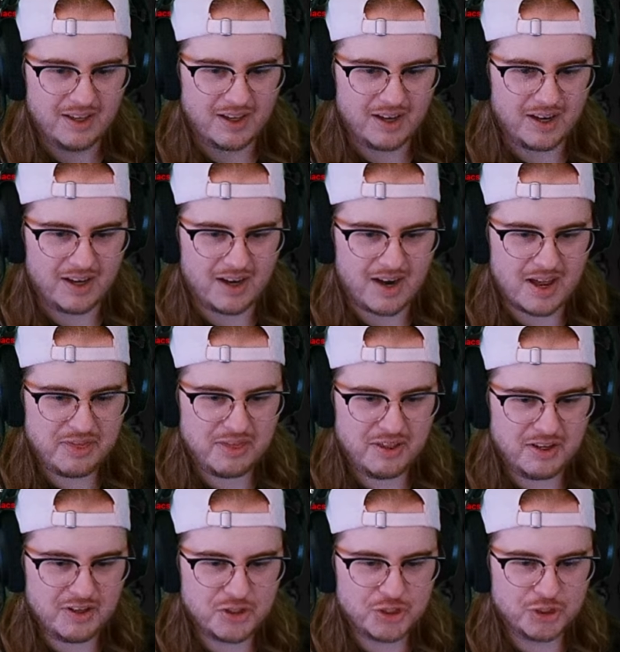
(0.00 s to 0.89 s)
I
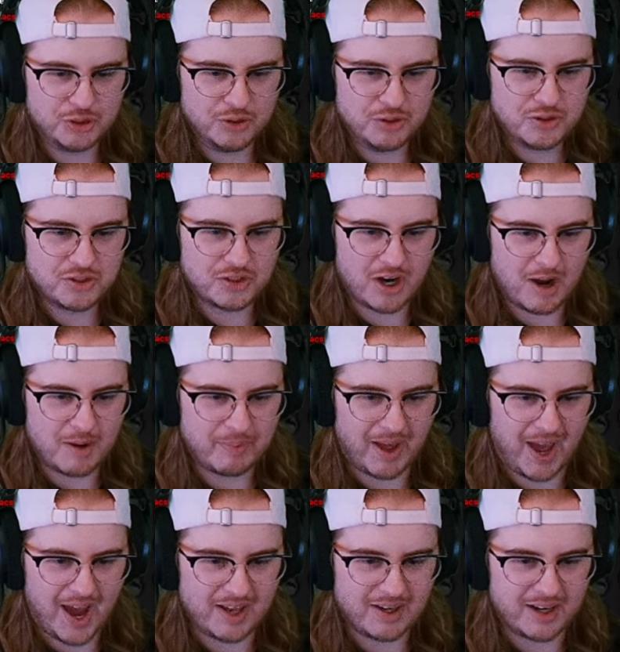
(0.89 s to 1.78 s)
think it should stop
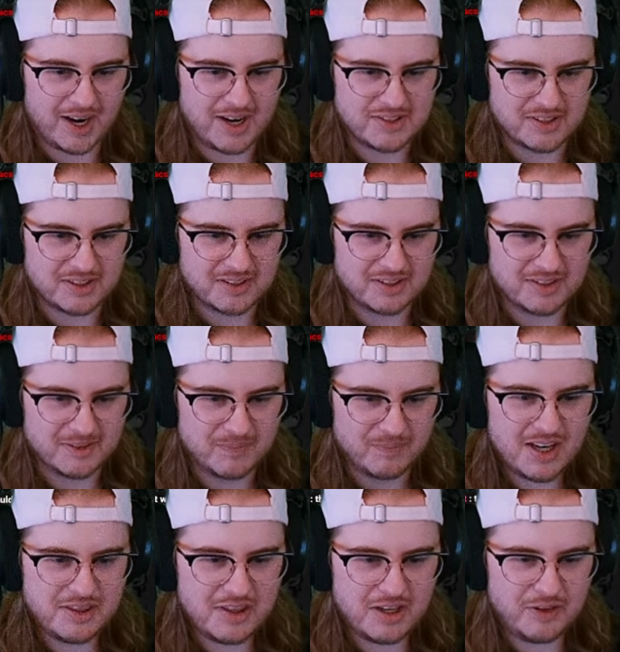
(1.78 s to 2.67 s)
at Isaac.
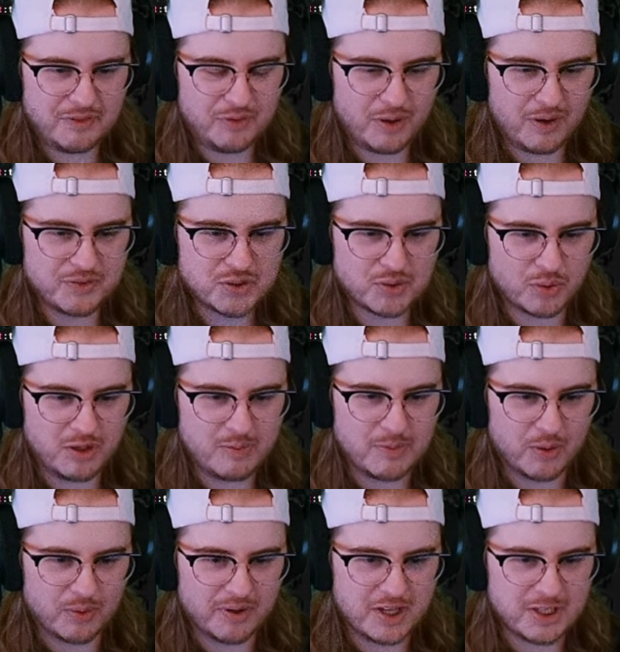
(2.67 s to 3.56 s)
And then if you have soy
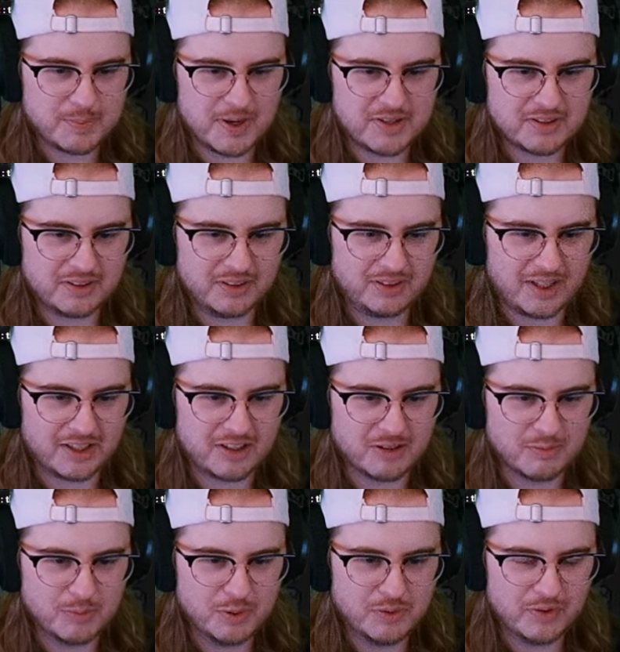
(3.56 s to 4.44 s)
milk, it's basically like
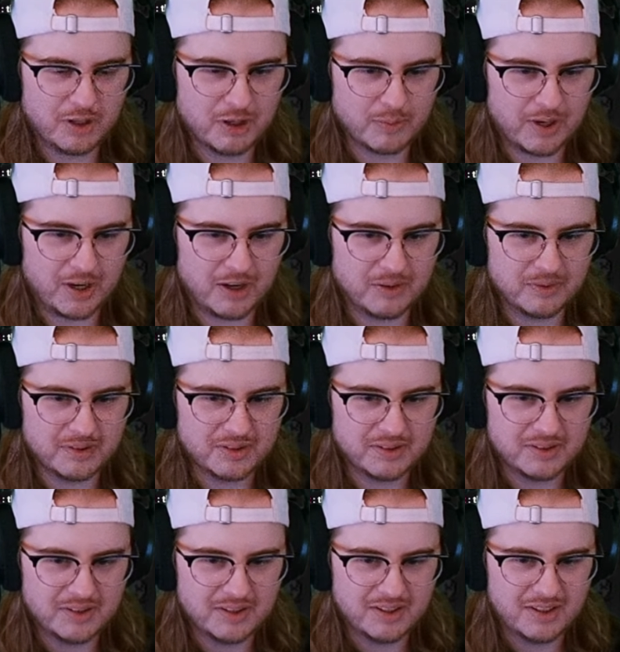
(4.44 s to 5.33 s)
you're moving around
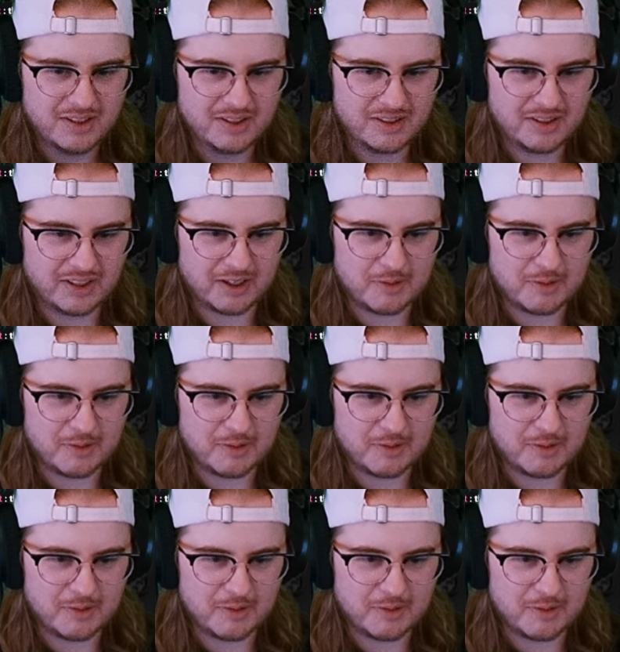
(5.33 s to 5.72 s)
like